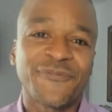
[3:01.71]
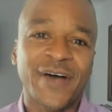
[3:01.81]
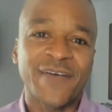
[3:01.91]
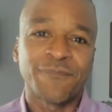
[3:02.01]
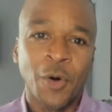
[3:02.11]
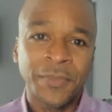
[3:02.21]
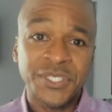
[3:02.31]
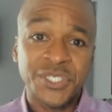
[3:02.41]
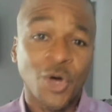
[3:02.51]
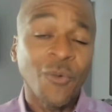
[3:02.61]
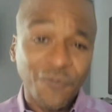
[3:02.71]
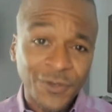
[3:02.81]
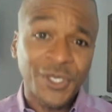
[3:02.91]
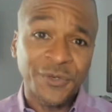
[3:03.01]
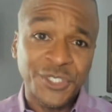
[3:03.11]
five moments.
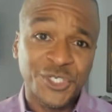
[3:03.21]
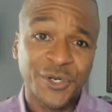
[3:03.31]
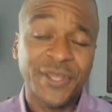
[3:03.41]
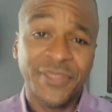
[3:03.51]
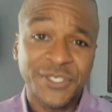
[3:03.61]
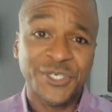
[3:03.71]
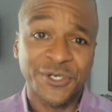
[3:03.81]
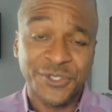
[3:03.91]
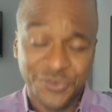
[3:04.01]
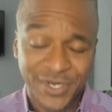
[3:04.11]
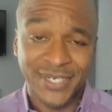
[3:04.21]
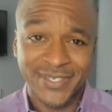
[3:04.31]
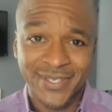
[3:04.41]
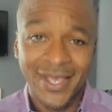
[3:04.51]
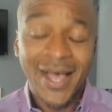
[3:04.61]
Hopefully, you enjoy this year's
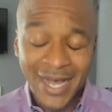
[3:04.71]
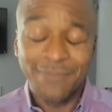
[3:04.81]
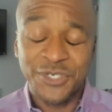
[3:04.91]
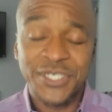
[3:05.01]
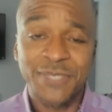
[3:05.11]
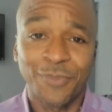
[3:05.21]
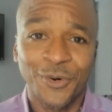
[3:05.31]
race. I'm Jason